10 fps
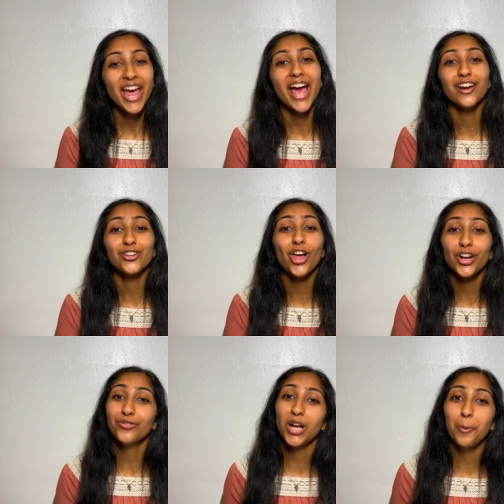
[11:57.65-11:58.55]
and a lot
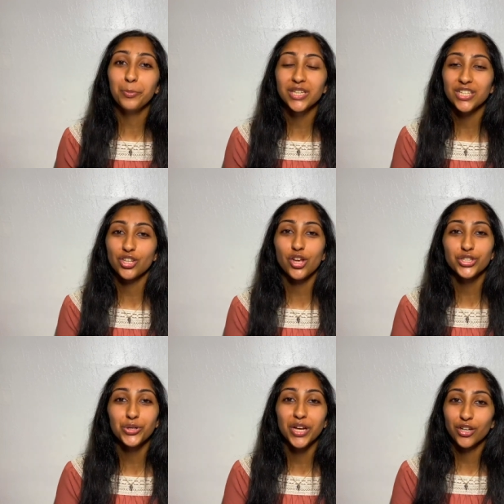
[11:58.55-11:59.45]
of companies
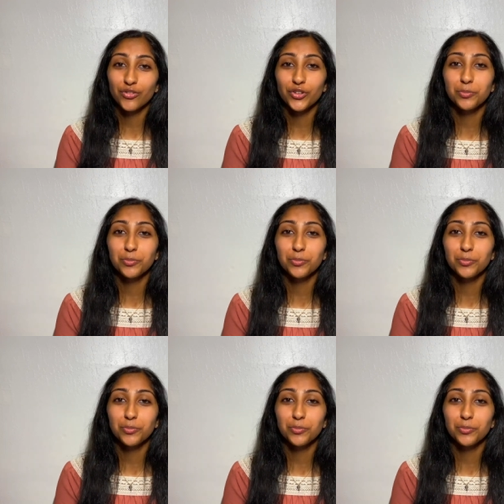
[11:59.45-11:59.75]
also interview